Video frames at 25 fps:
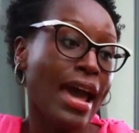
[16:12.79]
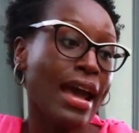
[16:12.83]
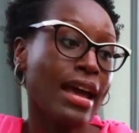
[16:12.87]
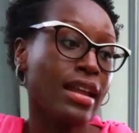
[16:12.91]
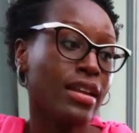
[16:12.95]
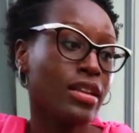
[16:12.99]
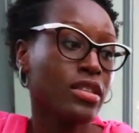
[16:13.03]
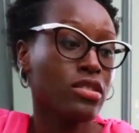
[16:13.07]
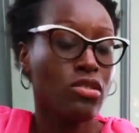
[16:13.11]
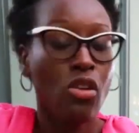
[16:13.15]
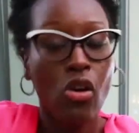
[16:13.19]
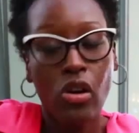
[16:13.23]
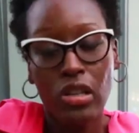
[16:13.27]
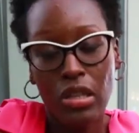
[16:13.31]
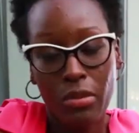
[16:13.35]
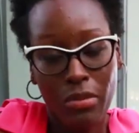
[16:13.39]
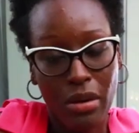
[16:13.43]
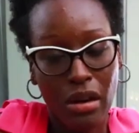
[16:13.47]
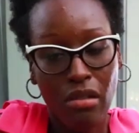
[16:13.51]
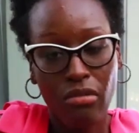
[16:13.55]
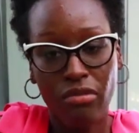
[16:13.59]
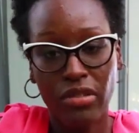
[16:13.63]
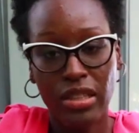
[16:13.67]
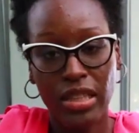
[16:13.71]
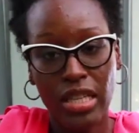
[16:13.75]
And it's all
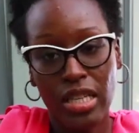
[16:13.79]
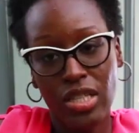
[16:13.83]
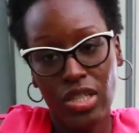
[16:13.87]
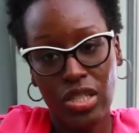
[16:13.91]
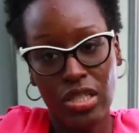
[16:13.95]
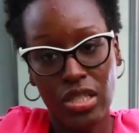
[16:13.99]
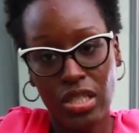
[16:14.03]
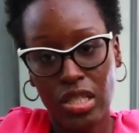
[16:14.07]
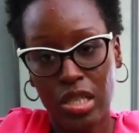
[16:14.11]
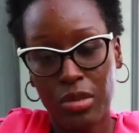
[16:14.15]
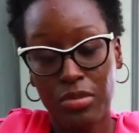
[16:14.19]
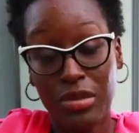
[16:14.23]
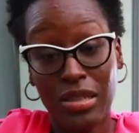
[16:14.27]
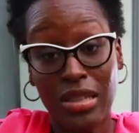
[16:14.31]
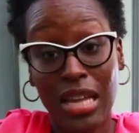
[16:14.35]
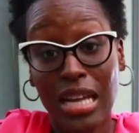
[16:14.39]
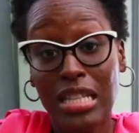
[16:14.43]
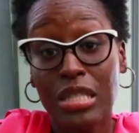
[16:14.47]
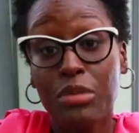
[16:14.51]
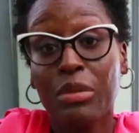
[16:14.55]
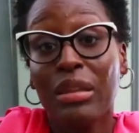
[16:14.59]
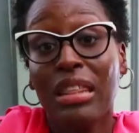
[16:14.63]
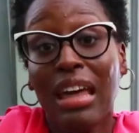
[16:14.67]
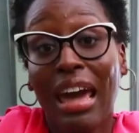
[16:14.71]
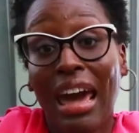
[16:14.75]
about relationships, and
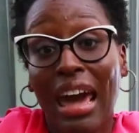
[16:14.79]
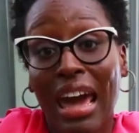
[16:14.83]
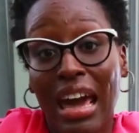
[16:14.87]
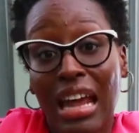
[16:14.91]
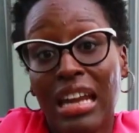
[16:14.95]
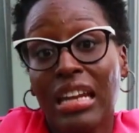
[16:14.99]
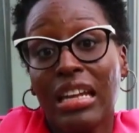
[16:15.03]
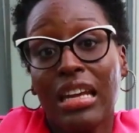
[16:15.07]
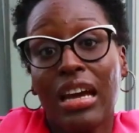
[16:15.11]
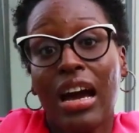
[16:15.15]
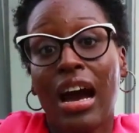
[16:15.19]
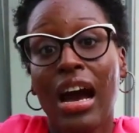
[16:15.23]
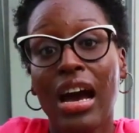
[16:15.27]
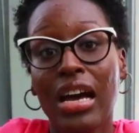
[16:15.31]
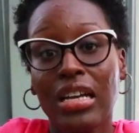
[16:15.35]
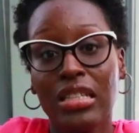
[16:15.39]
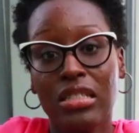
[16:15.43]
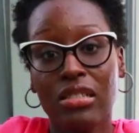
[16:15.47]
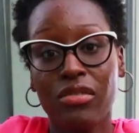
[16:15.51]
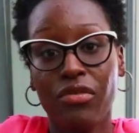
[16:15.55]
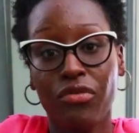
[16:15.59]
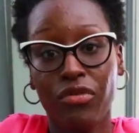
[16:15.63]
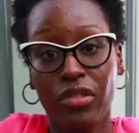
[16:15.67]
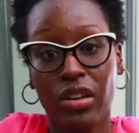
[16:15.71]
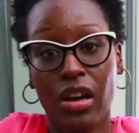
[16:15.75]
that's with any
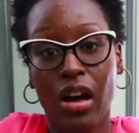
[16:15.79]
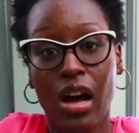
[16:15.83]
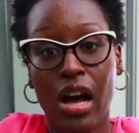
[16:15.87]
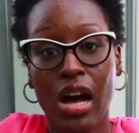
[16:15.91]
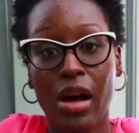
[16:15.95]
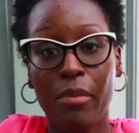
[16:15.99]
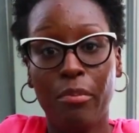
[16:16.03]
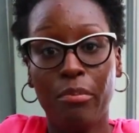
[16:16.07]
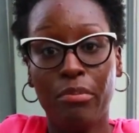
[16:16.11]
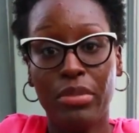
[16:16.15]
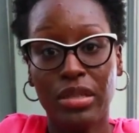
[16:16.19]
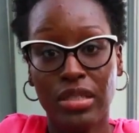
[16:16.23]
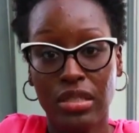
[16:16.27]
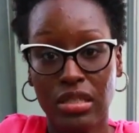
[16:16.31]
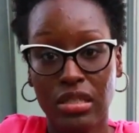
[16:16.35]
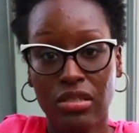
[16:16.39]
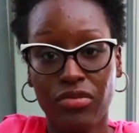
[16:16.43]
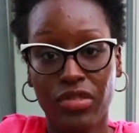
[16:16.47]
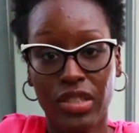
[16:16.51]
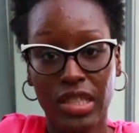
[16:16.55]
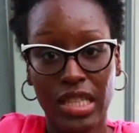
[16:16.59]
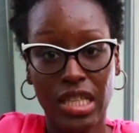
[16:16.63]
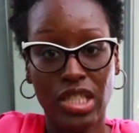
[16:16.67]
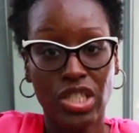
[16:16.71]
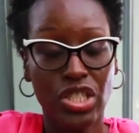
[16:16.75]
kind of business
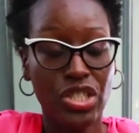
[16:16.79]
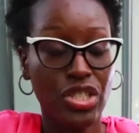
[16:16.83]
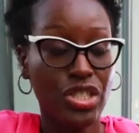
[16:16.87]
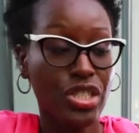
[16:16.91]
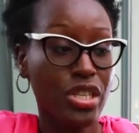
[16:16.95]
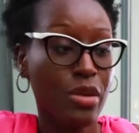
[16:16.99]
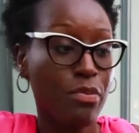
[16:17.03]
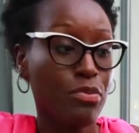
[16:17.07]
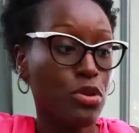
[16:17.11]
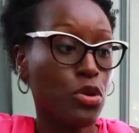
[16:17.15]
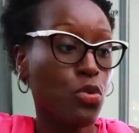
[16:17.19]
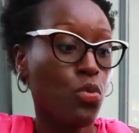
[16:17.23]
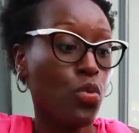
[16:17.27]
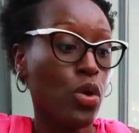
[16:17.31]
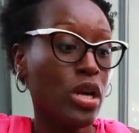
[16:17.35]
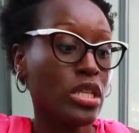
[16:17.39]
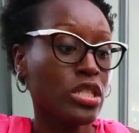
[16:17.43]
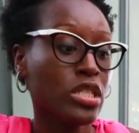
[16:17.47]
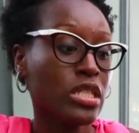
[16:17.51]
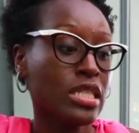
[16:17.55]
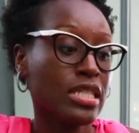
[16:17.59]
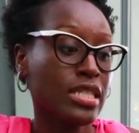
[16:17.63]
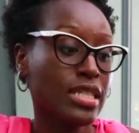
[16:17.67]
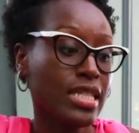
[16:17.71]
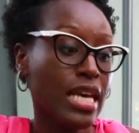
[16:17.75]
relationship. You
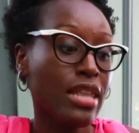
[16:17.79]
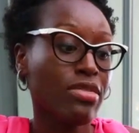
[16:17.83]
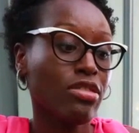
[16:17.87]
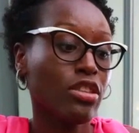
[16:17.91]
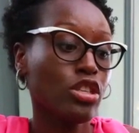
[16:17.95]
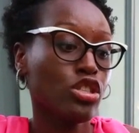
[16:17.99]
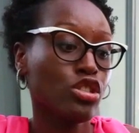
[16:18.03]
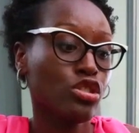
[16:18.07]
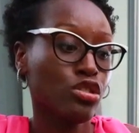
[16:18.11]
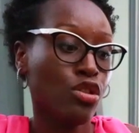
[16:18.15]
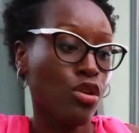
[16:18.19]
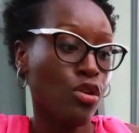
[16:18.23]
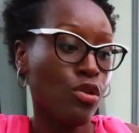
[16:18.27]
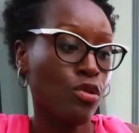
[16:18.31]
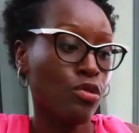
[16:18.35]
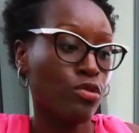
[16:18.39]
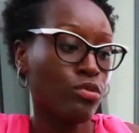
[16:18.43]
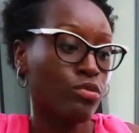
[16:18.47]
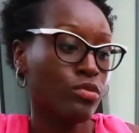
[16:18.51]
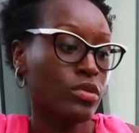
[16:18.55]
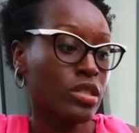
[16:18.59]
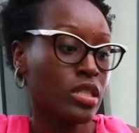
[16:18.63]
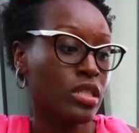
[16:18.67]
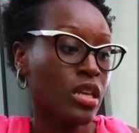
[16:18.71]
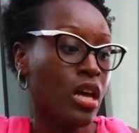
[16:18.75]
want to set the
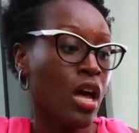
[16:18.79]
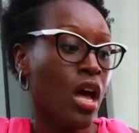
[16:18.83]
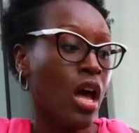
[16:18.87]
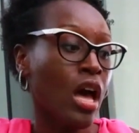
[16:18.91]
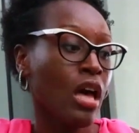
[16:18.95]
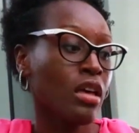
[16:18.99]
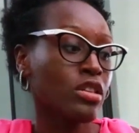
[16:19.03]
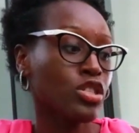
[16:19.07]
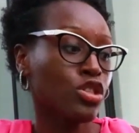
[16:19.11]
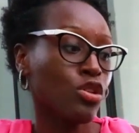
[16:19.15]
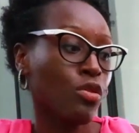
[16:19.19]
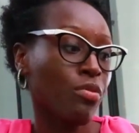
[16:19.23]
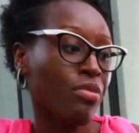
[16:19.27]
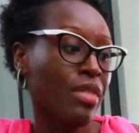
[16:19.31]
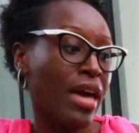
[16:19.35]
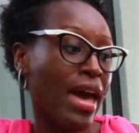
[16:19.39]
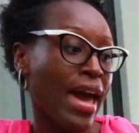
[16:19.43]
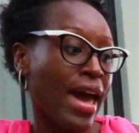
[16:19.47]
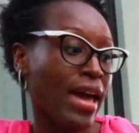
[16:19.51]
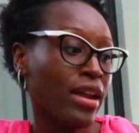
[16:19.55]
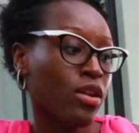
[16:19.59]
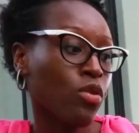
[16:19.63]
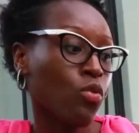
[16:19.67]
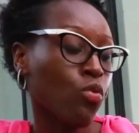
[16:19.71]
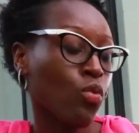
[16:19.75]
stones so
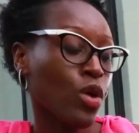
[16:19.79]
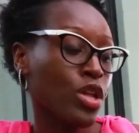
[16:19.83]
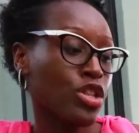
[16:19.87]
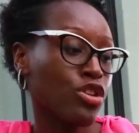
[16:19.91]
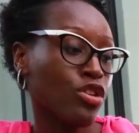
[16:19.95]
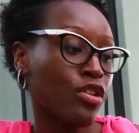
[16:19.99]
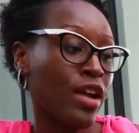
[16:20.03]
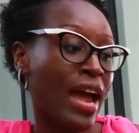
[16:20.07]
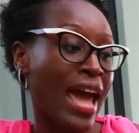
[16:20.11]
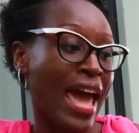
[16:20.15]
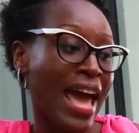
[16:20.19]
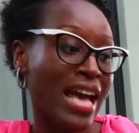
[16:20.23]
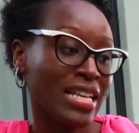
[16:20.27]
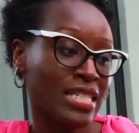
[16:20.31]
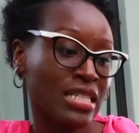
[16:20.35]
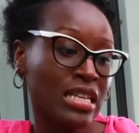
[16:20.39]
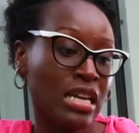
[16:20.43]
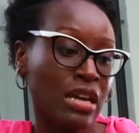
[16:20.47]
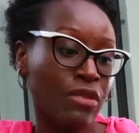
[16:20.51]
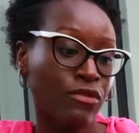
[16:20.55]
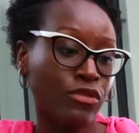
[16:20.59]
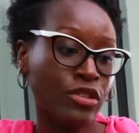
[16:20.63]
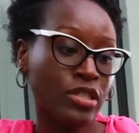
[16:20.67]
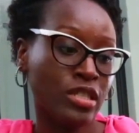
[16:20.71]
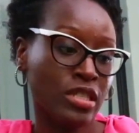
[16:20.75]
that when you're
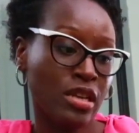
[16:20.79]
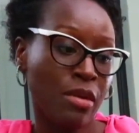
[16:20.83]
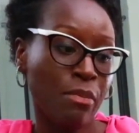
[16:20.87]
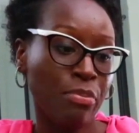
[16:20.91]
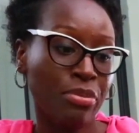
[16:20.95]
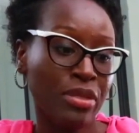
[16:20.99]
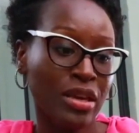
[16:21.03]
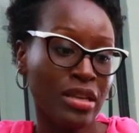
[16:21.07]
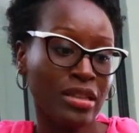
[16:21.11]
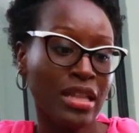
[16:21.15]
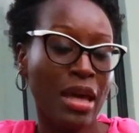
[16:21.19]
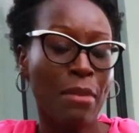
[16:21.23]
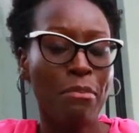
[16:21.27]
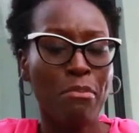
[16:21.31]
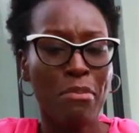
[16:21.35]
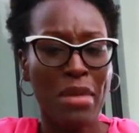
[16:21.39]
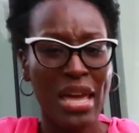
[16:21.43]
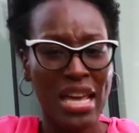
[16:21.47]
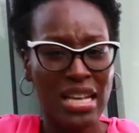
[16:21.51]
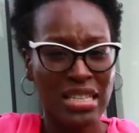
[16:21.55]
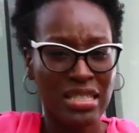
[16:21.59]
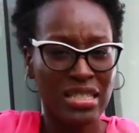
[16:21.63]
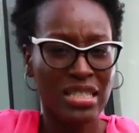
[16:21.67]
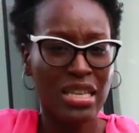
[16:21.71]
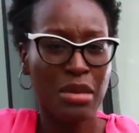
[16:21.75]
asking for something that
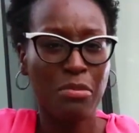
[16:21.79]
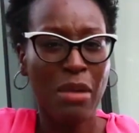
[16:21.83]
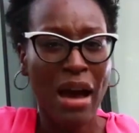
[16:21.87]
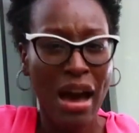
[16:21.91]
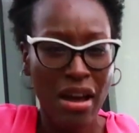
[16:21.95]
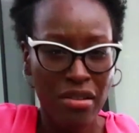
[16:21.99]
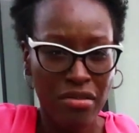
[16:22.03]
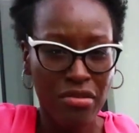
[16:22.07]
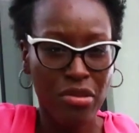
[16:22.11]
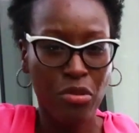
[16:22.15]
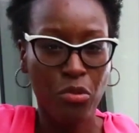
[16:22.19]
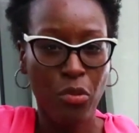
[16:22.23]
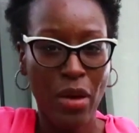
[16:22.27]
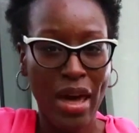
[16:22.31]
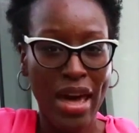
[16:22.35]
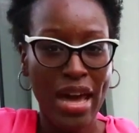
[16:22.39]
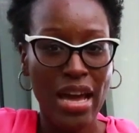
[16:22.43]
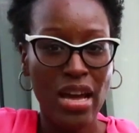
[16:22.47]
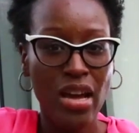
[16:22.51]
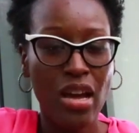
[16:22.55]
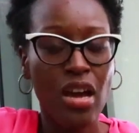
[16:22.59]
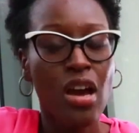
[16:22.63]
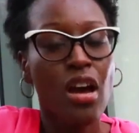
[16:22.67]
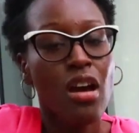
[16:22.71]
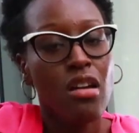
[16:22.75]
may seem out of the way,
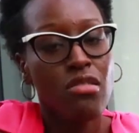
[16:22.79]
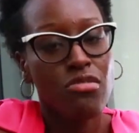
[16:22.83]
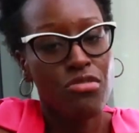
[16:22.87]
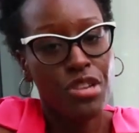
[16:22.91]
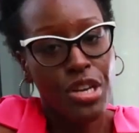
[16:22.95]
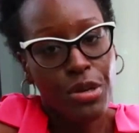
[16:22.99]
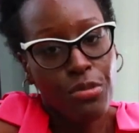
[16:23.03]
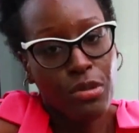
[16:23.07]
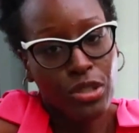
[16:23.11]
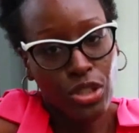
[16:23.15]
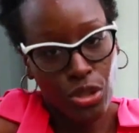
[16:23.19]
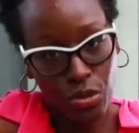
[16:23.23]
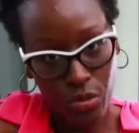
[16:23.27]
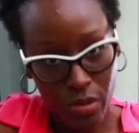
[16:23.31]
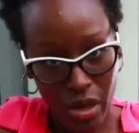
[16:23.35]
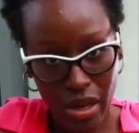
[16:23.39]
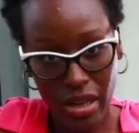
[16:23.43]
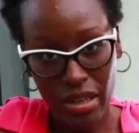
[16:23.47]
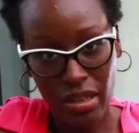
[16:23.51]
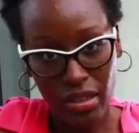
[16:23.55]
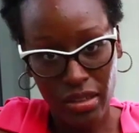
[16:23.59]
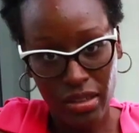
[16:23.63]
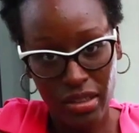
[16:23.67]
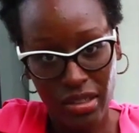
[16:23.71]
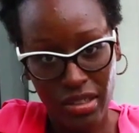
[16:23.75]
you get what you
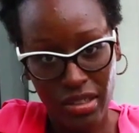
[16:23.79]
want.